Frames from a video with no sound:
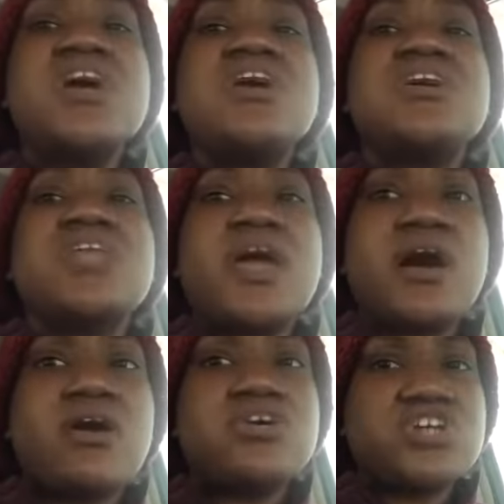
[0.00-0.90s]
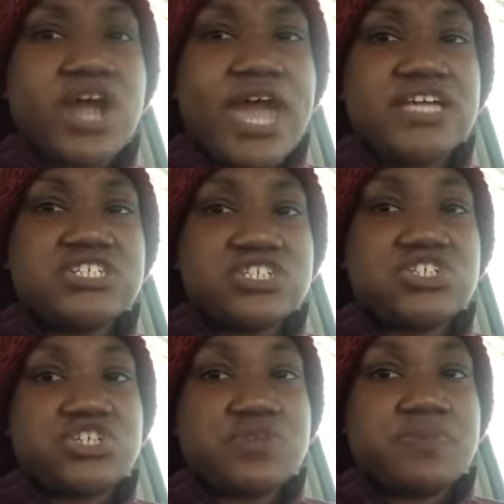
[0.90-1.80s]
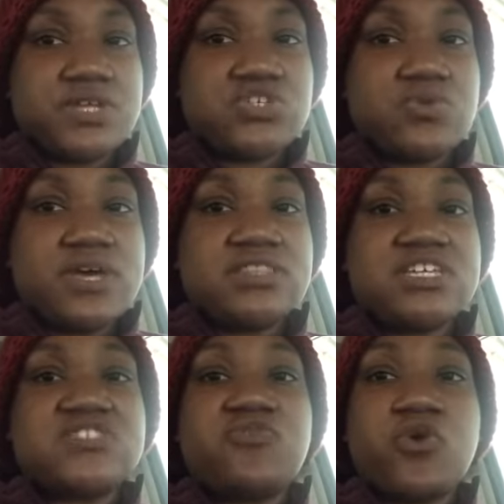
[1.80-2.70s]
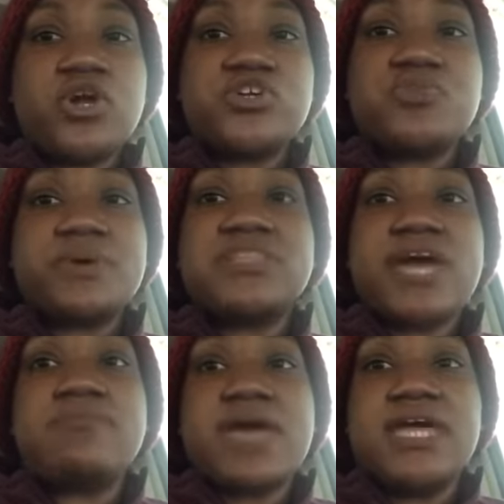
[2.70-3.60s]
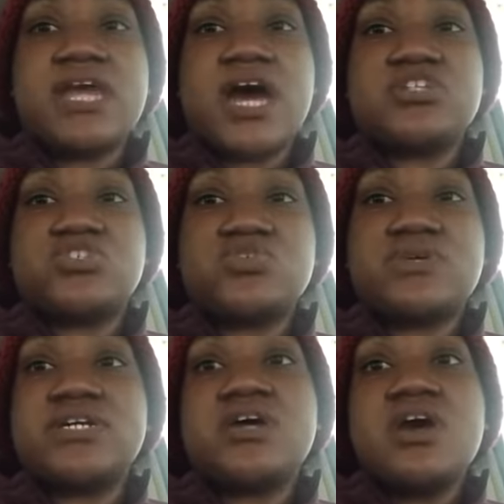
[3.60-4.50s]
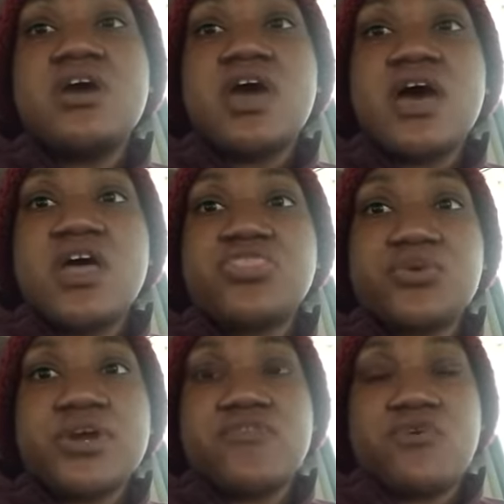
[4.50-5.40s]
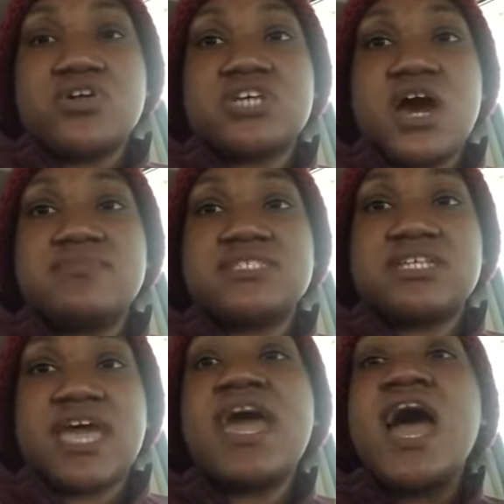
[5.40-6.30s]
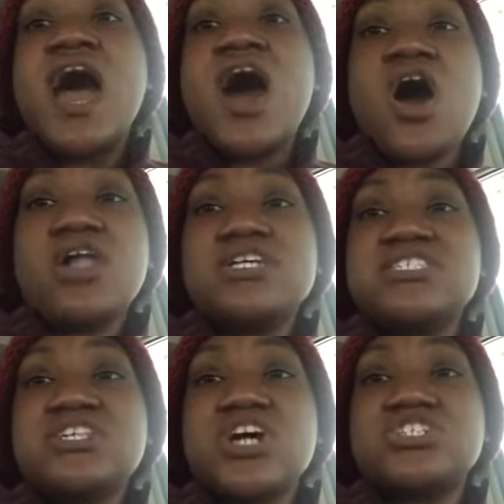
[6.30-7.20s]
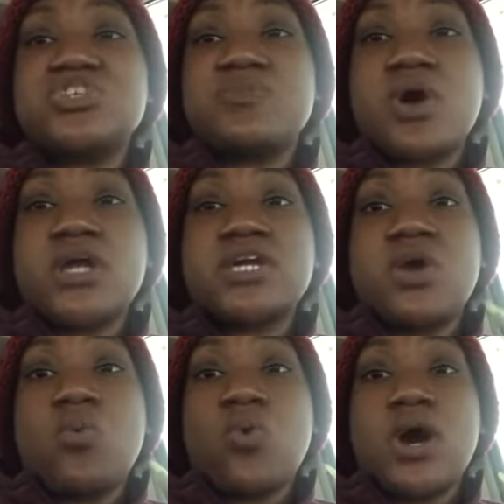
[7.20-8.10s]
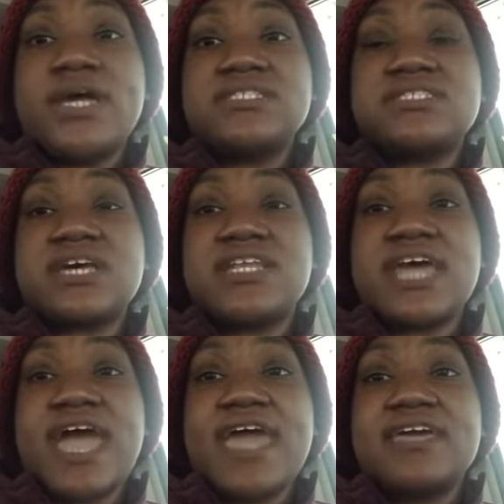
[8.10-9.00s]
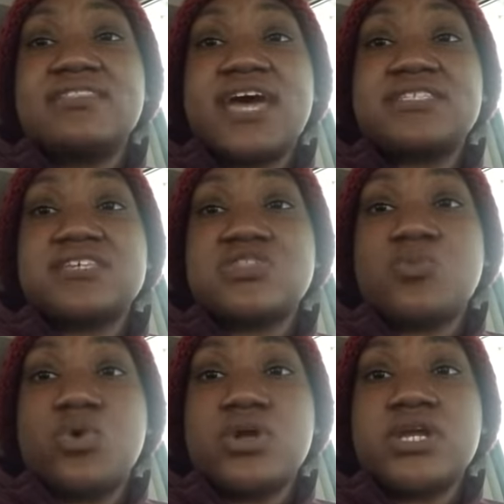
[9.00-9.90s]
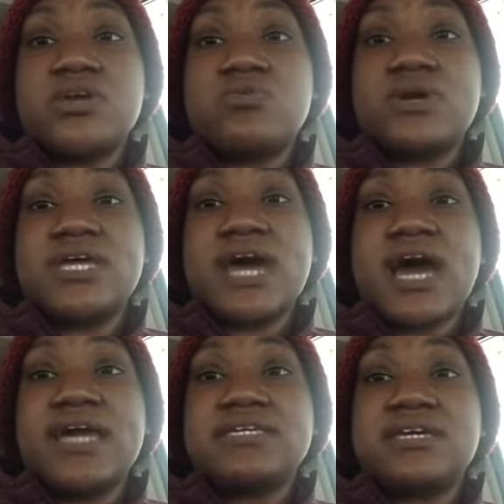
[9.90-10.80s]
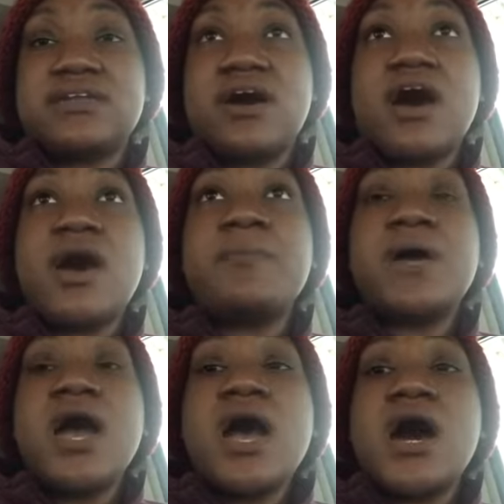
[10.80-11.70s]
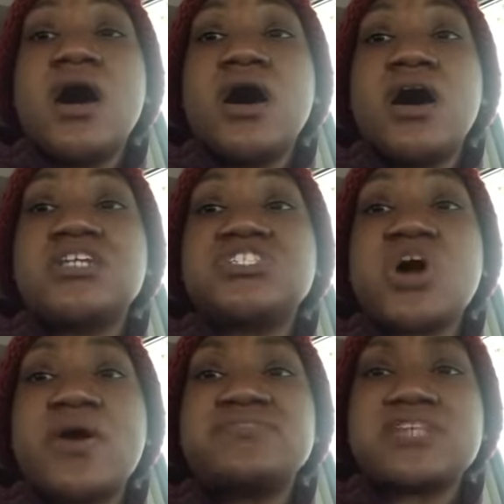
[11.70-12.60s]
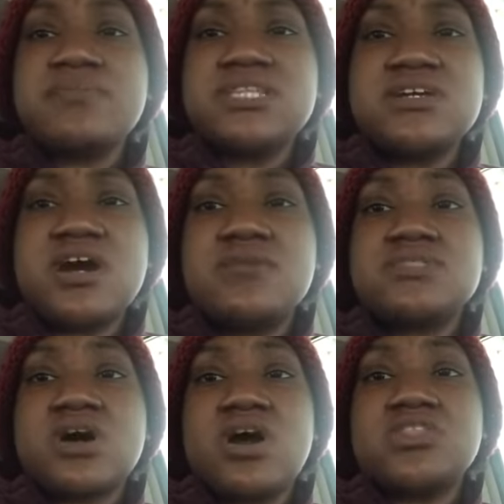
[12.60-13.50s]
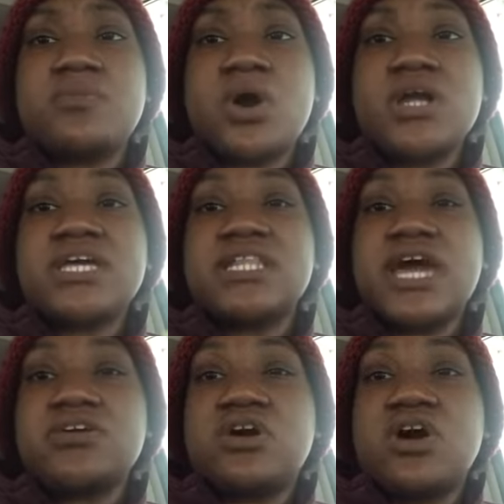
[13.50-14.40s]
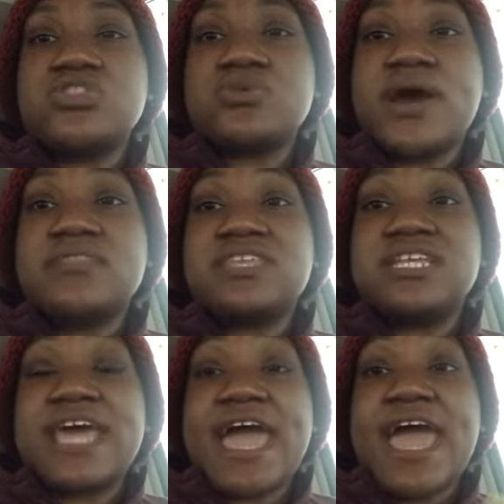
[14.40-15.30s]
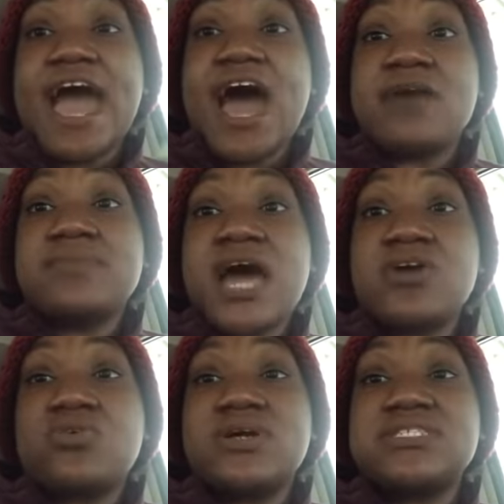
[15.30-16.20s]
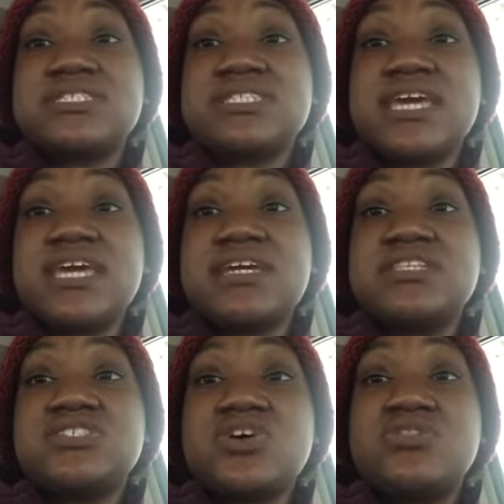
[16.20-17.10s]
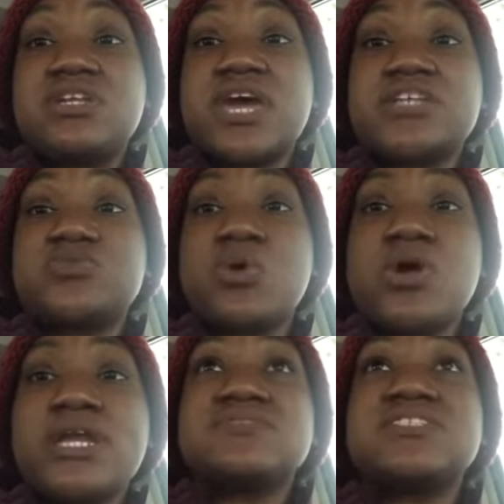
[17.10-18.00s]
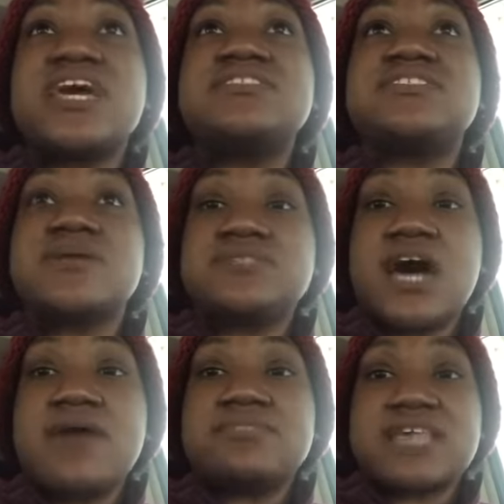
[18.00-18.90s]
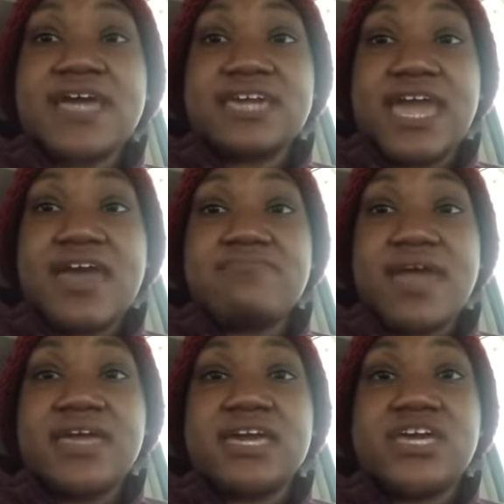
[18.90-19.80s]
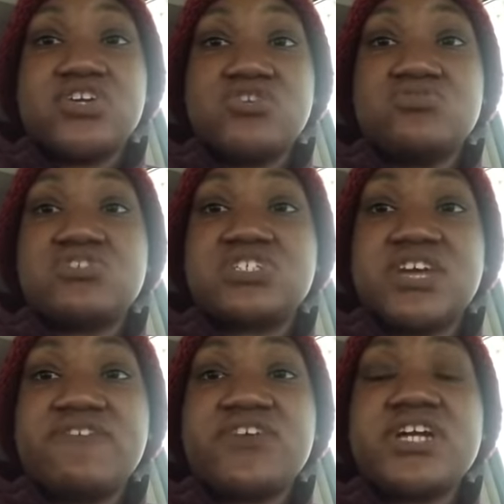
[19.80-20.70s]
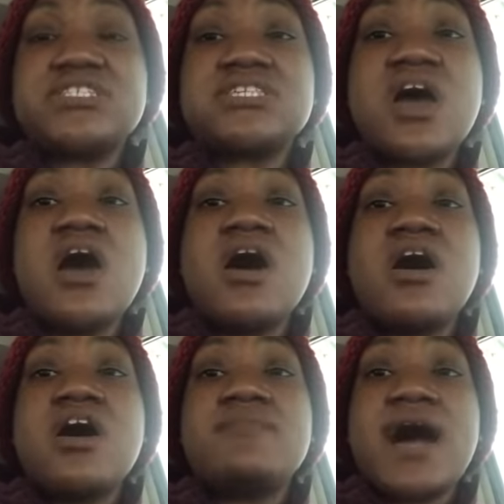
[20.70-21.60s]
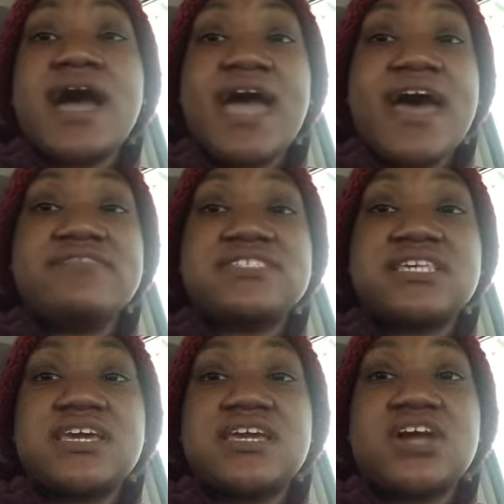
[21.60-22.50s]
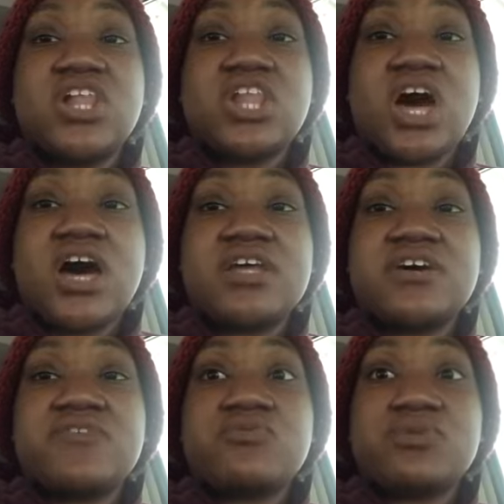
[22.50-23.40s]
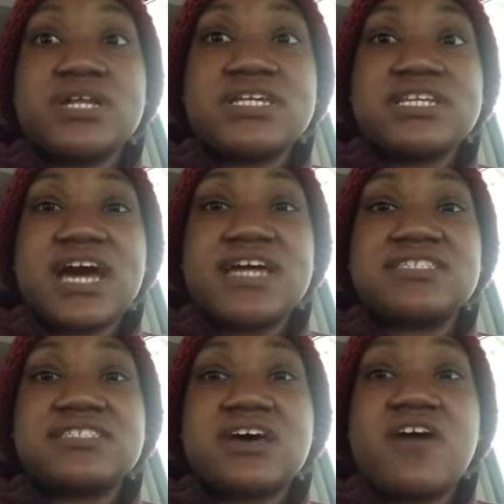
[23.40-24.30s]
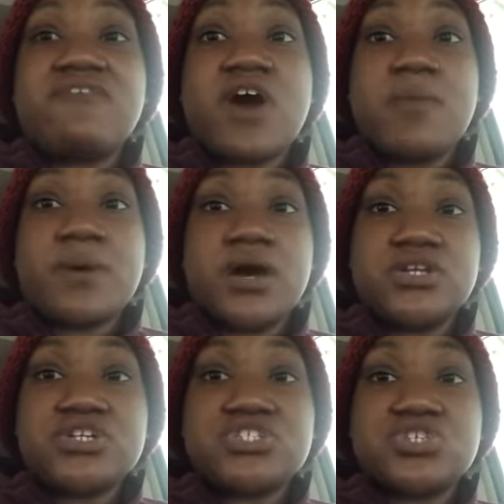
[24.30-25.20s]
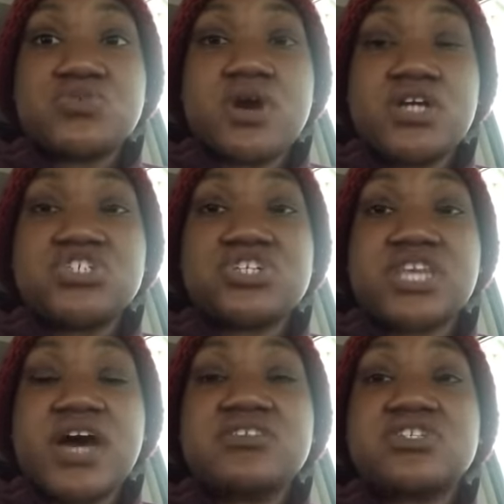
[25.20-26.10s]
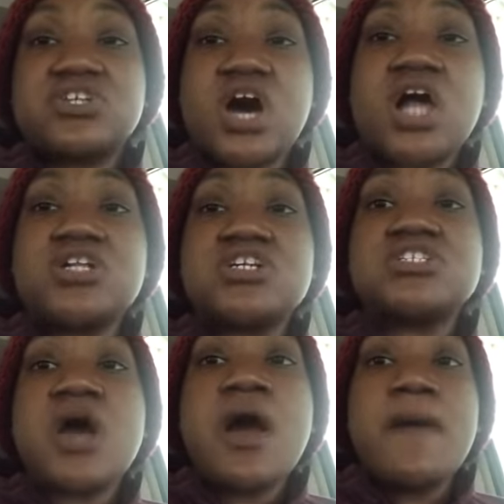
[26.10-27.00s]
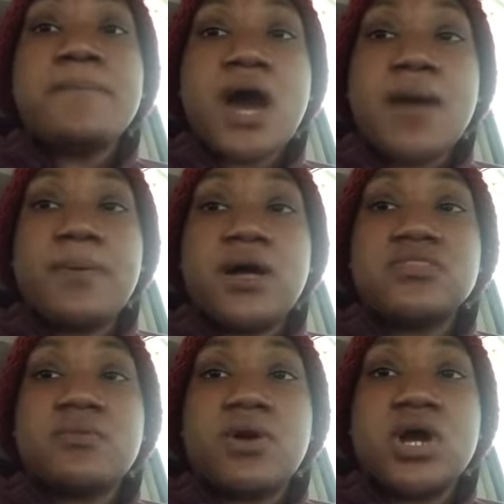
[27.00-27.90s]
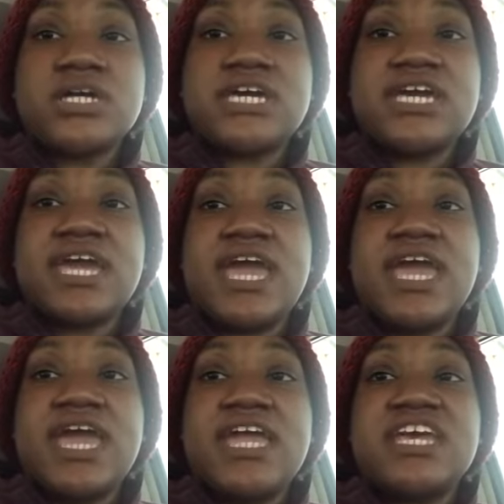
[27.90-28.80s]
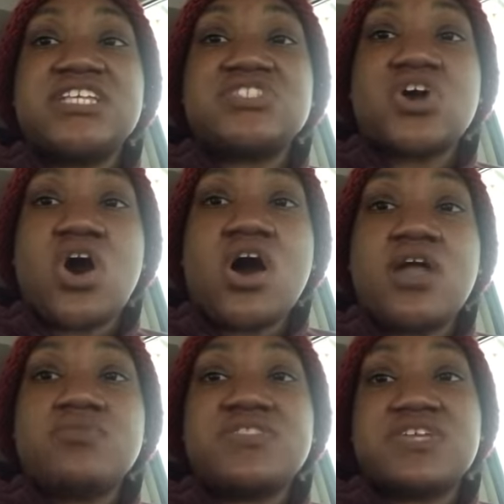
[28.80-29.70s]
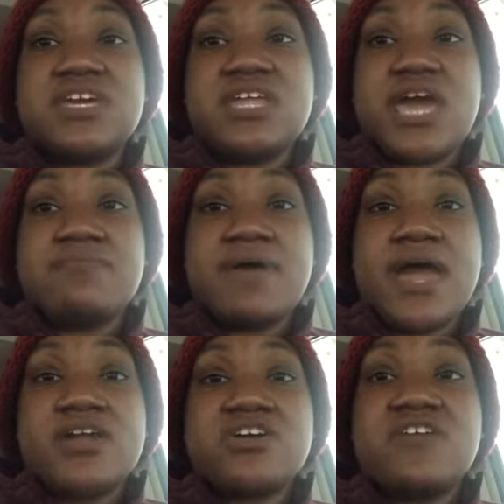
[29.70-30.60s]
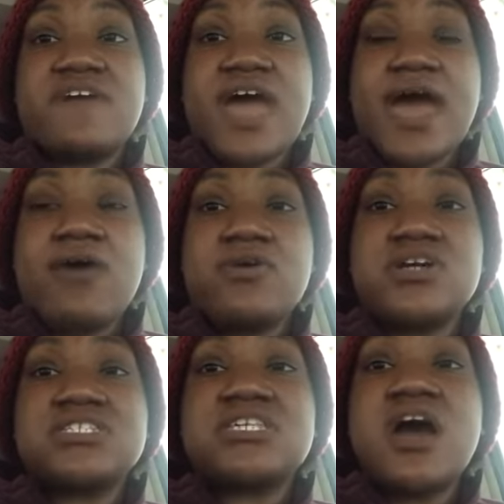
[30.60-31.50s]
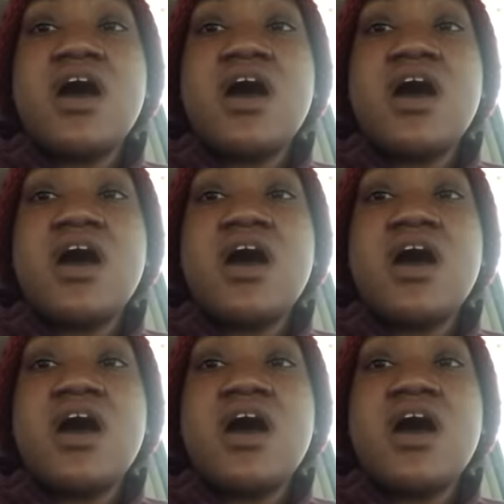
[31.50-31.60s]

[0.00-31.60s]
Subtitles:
Now, your agent should be doing this for you, but they may not do it 3 or 4 times a day. I only search the market once a day, and that's in the morning when I get up. So if something comes on the market later on throughout the day, I'm not going to see it until the next morning. And sometimes that can make a huge difference. I have seen a lot of really nice stuff up under $200,000 pop on the market, and it's gone within a matter of hours.